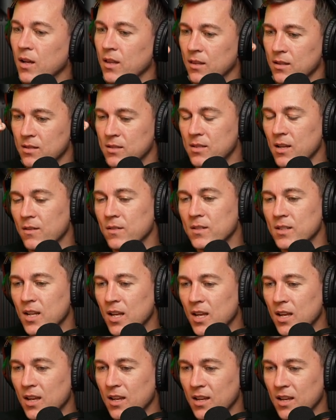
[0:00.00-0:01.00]
The seven
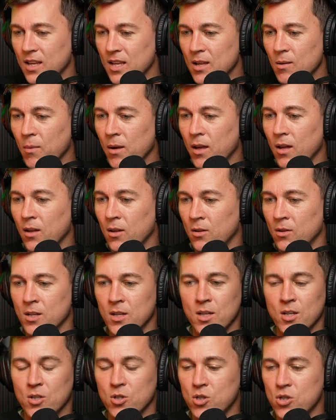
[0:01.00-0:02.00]
day email
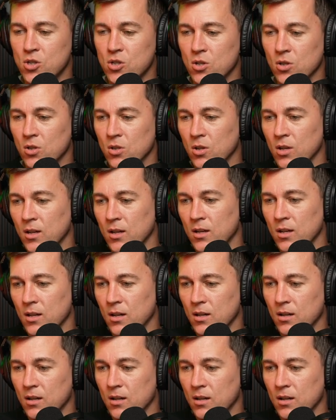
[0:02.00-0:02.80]
should